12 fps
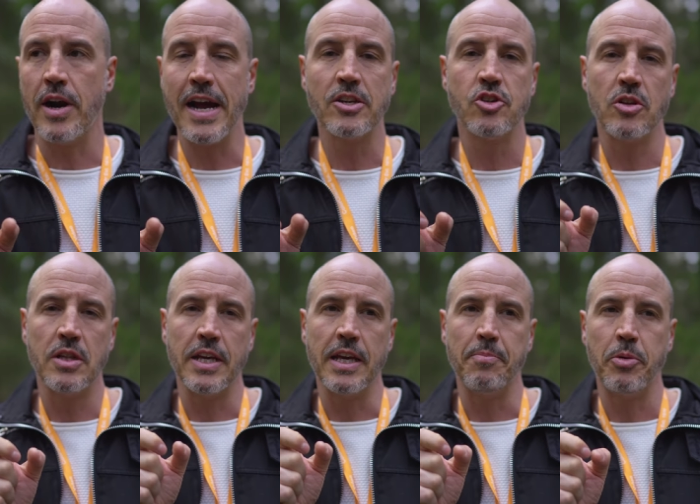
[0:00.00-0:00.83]

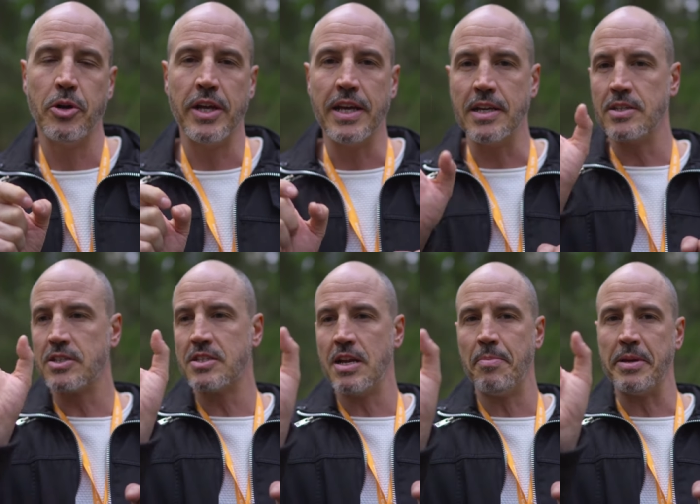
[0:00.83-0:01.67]
actually putting
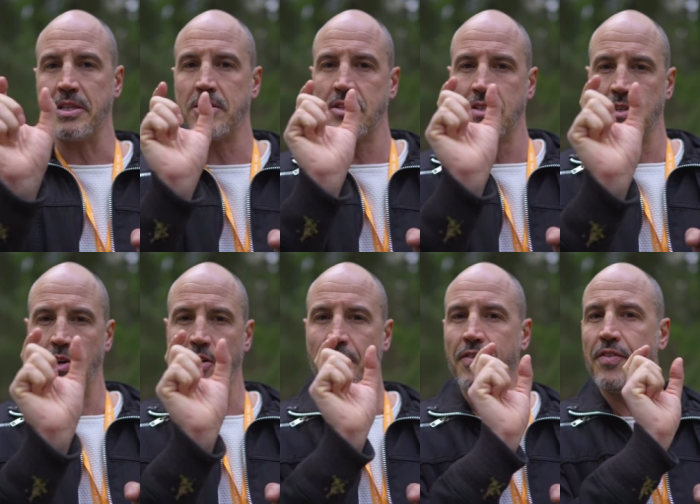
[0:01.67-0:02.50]
snippets
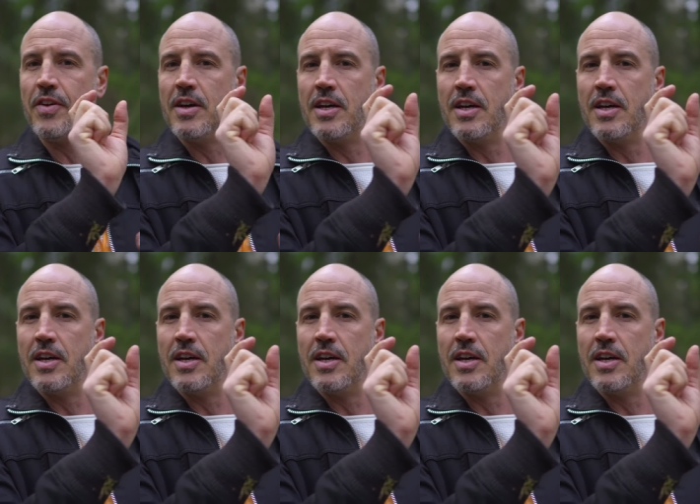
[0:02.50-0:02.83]
of